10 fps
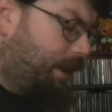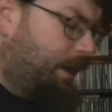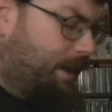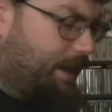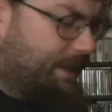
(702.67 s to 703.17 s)

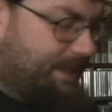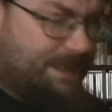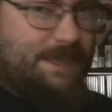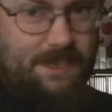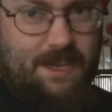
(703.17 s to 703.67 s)
uh, this
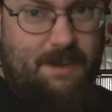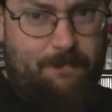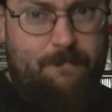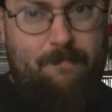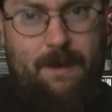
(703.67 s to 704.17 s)
is a
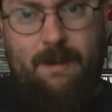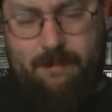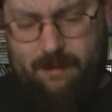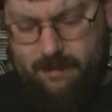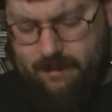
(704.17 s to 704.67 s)

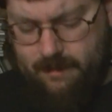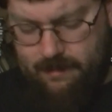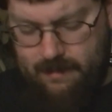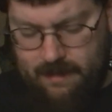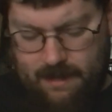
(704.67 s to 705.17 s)
pirate card
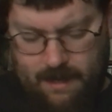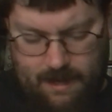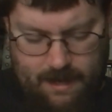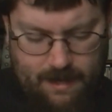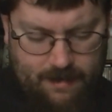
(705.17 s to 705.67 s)

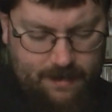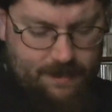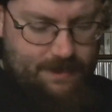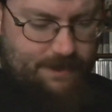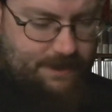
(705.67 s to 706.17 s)
and uh,
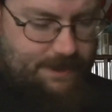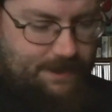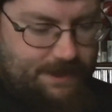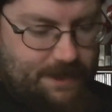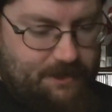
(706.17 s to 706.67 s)
this
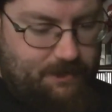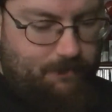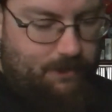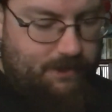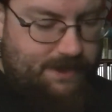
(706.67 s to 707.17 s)
this actually
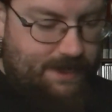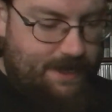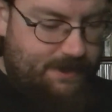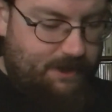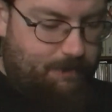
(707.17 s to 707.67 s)
works it
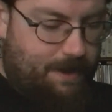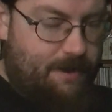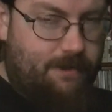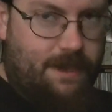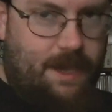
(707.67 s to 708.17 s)
has no
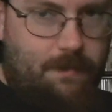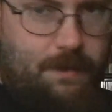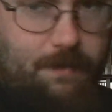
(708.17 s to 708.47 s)
power cable